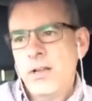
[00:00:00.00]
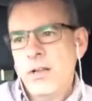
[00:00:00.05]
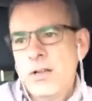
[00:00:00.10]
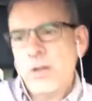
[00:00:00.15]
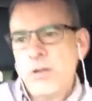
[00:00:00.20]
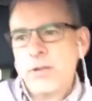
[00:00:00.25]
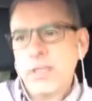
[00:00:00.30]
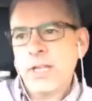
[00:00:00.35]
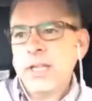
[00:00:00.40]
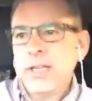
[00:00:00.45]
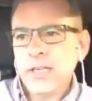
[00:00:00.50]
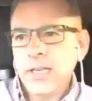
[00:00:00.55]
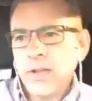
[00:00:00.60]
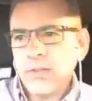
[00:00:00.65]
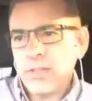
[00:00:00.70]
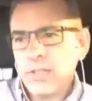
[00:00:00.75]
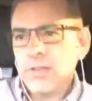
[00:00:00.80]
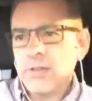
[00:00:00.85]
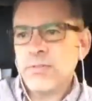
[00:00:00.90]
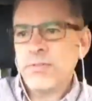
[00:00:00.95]
okay, now
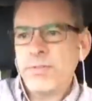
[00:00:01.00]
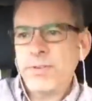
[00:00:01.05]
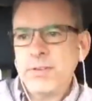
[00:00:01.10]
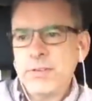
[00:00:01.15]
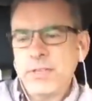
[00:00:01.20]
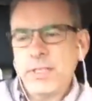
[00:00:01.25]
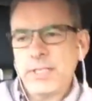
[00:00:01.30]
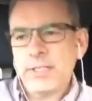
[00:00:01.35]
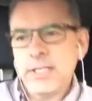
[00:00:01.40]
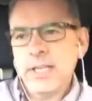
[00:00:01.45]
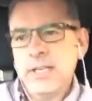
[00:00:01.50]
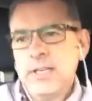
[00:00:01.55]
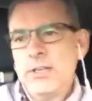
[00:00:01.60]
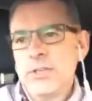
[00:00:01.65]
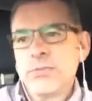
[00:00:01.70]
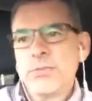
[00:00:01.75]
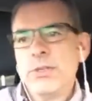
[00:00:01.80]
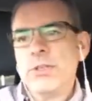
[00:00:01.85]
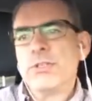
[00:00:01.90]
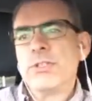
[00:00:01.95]
that you're feeling like that, here's
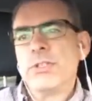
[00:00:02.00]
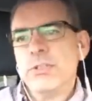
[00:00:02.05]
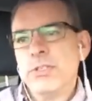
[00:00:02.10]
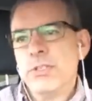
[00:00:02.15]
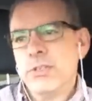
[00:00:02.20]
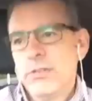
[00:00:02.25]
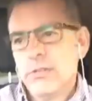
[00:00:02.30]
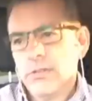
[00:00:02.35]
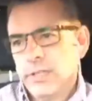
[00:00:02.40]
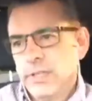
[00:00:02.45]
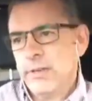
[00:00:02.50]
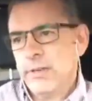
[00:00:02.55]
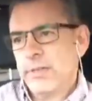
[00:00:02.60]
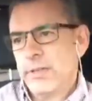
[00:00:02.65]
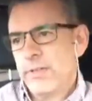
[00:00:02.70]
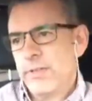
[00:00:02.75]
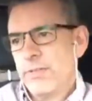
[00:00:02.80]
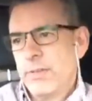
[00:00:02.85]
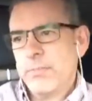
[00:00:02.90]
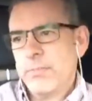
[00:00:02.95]
what you should do.
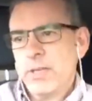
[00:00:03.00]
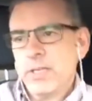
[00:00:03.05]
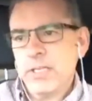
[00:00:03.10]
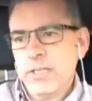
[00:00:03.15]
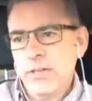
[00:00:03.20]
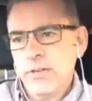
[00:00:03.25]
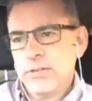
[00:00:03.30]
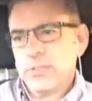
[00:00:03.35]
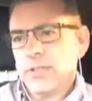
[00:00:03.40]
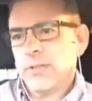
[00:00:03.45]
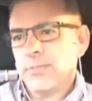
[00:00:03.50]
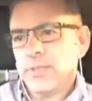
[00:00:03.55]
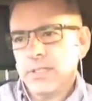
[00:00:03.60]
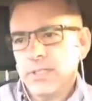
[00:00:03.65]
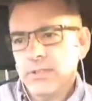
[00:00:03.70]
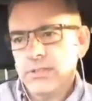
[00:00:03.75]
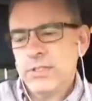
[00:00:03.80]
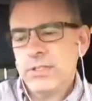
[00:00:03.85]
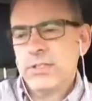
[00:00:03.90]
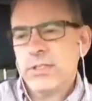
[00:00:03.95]
Give them money or something.